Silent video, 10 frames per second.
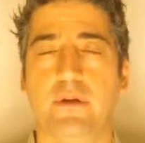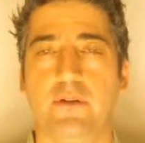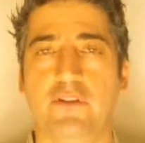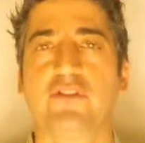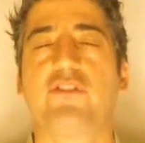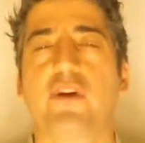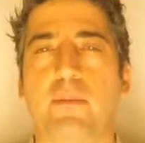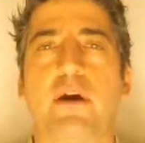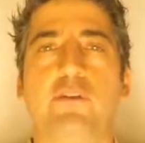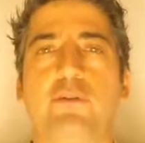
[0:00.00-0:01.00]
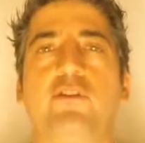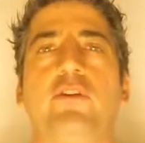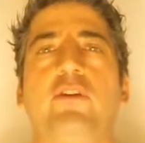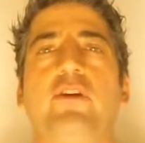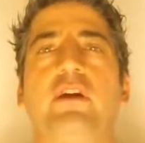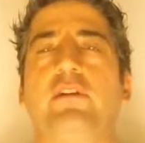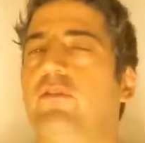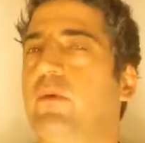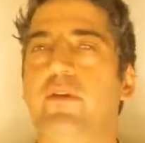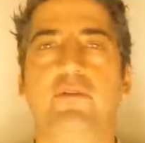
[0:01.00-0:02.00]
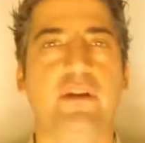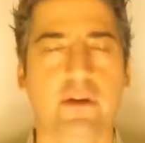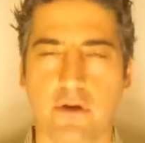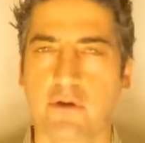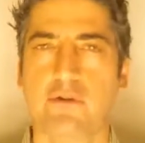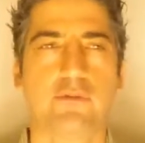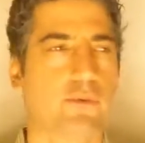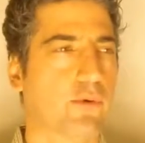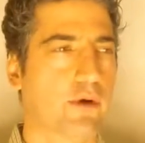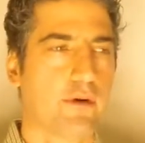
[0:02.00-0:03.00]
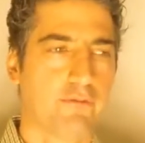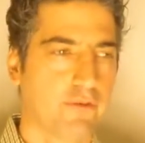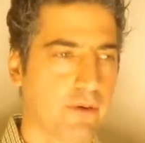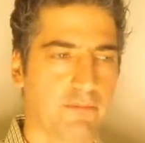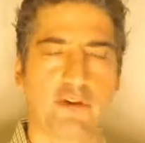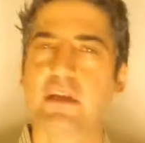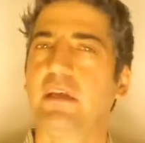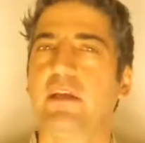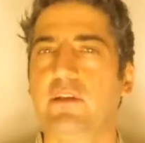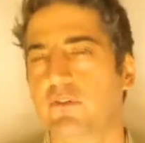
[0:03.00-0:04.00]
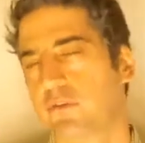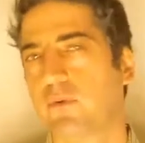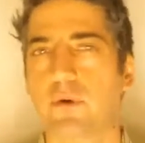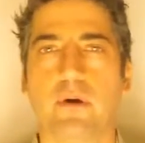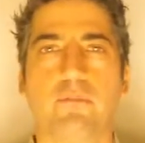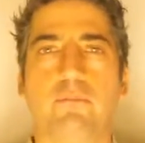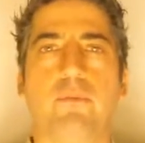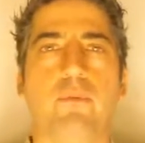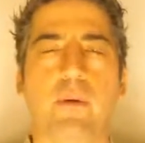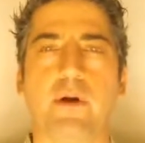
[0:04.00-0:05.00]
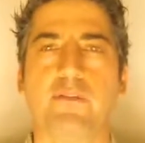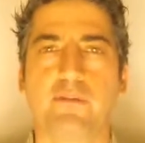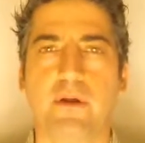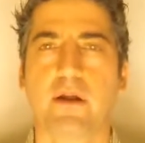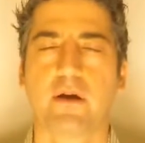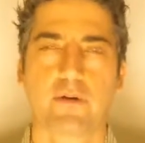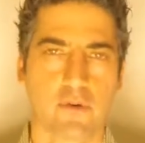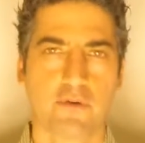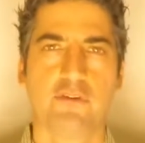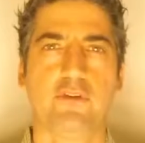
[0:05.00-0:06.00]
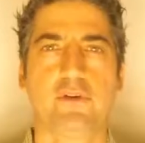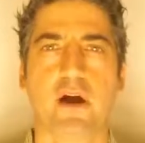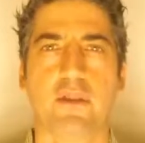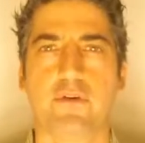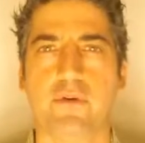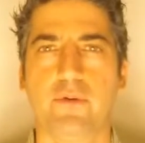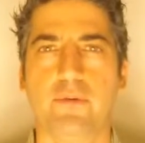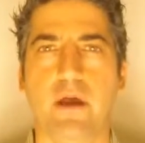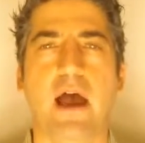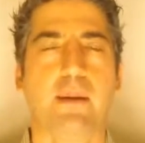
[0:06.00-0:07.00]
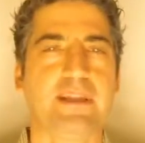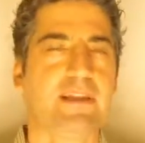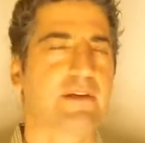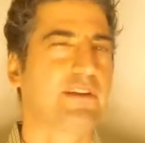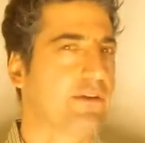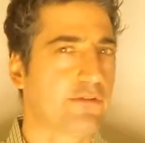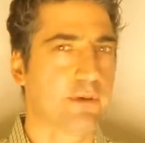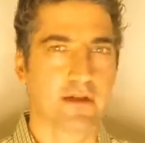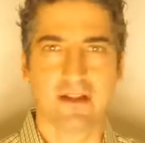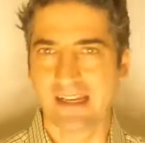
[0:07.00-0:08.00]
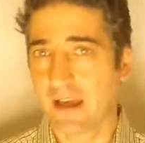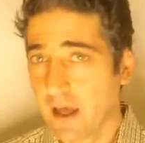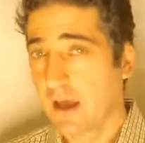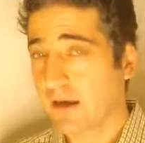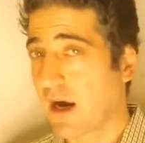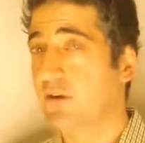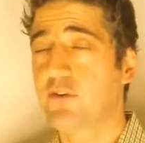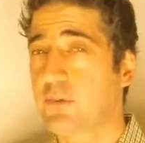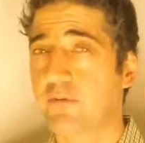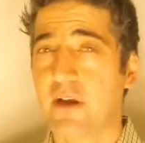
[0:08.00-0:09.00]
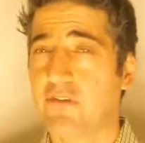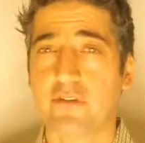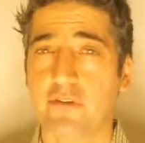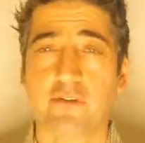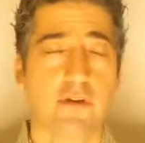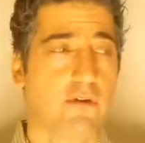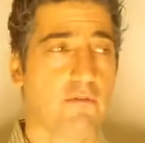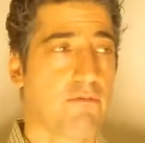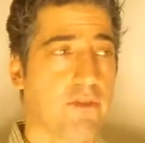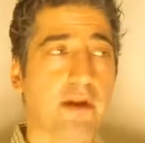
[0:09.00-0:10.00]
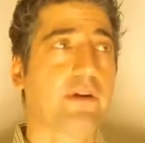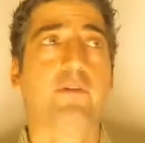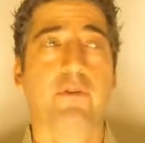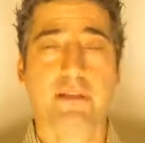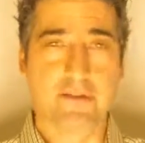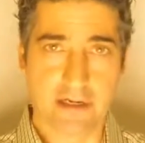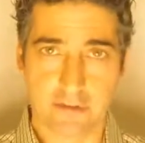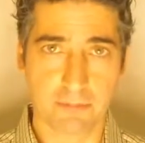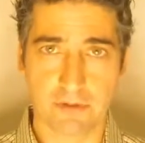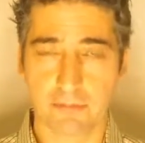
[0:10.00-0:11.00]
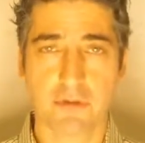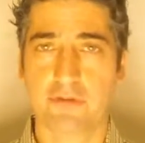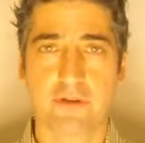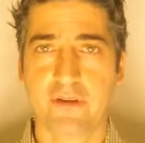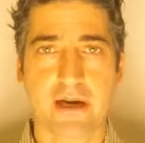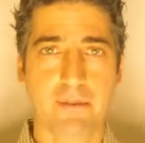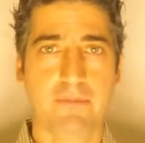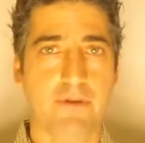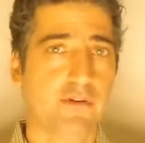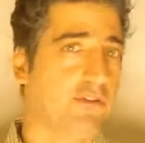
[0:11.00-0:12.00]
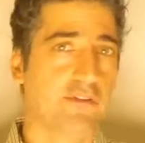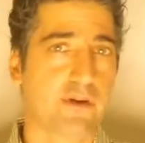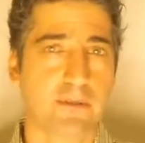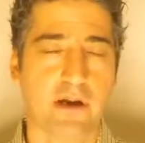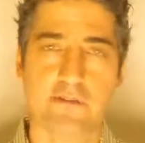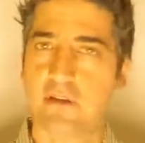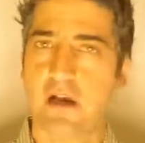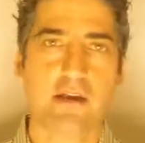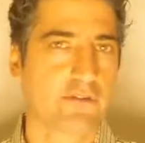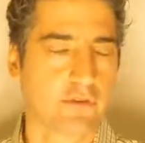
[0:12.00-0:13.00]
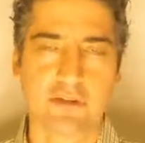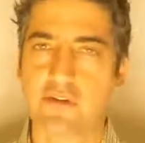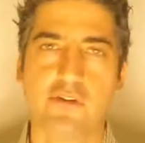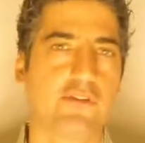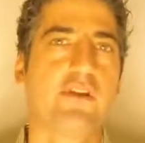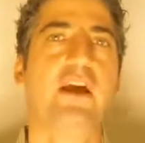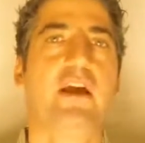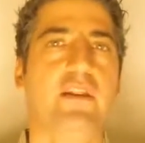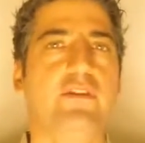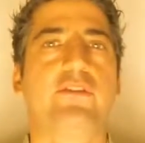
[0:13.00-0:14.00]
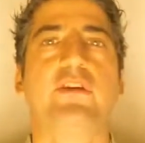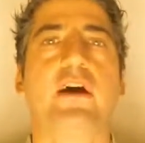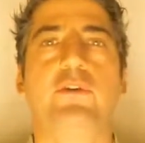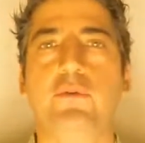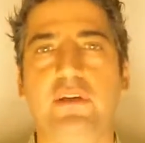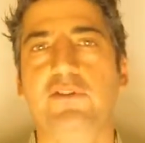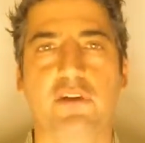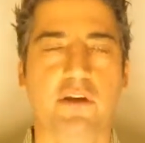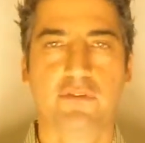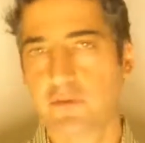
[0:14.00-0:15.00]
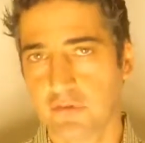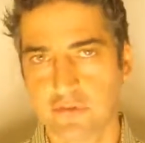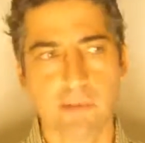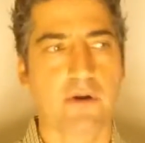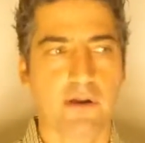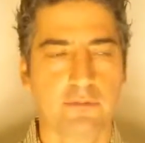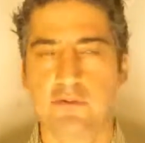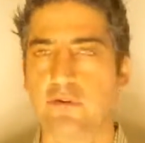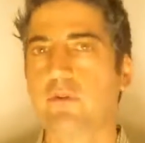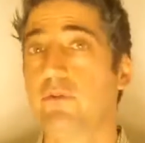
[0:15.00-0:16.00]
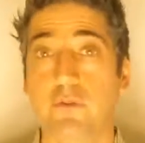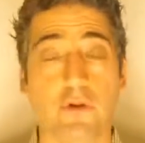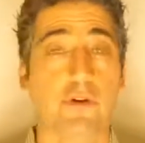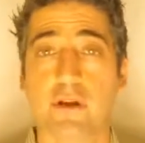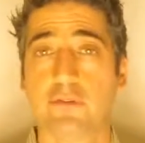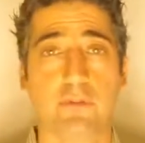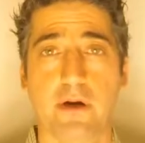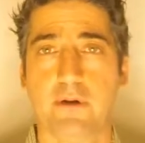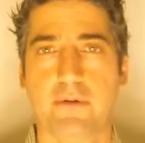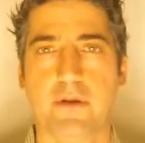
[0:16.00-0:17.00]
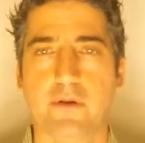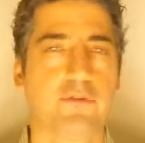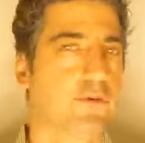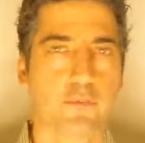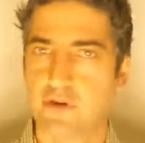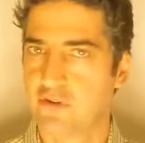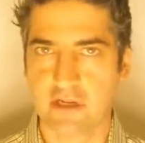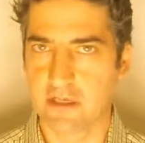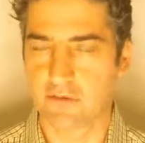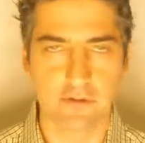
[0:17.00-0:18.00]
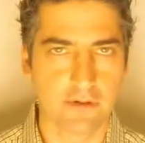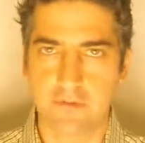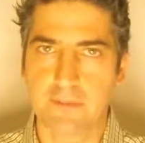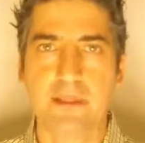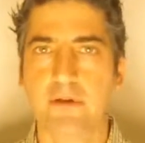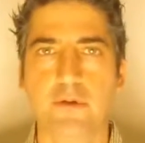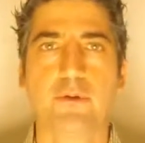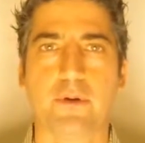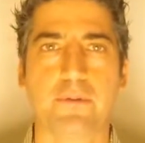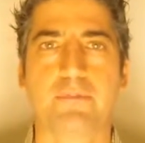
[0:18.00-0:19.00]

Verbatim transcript: Just summarize what you're learning from other videos or from trainings or webinars you've been on or courses you've gone through. I mean, think of it this way like college professors, they don't even write the textbooks most of the time. They're just summarizing. High school teachers, this is how you teach, guys. You just summarize what you've learned elsewhere. You don't have to originate it. You don't have to be the guru.